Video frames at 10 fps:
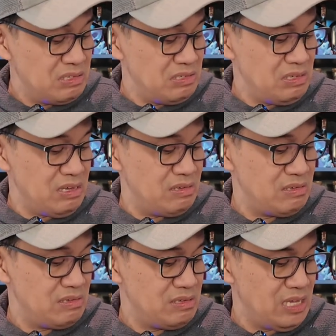Yeah,
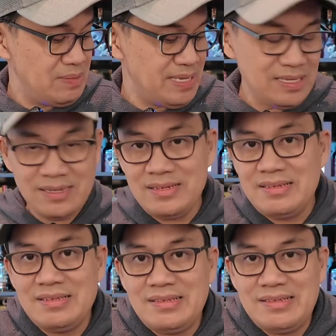I mean,
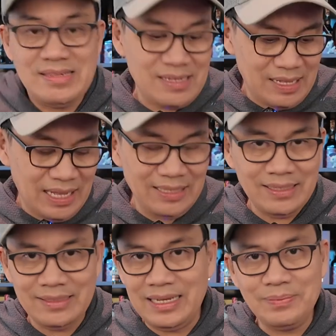
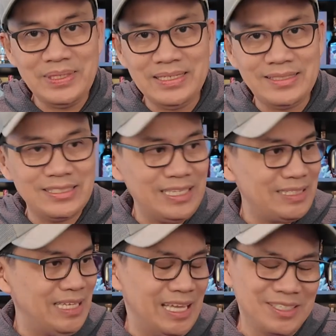I've been into
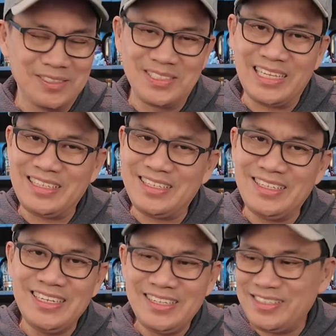Jack Daniels
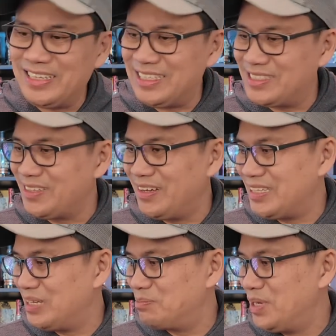lately. You guys saw
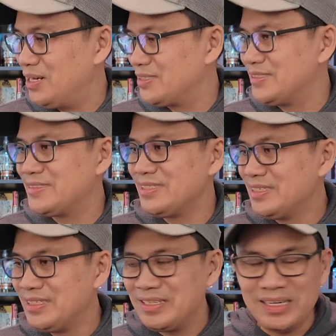that bottle
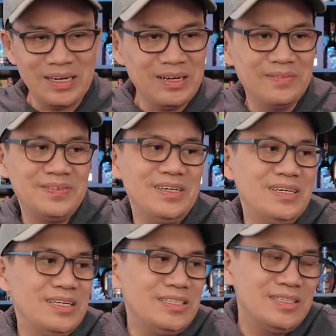of
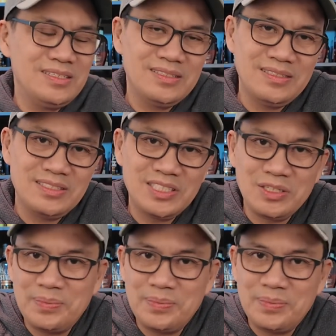the single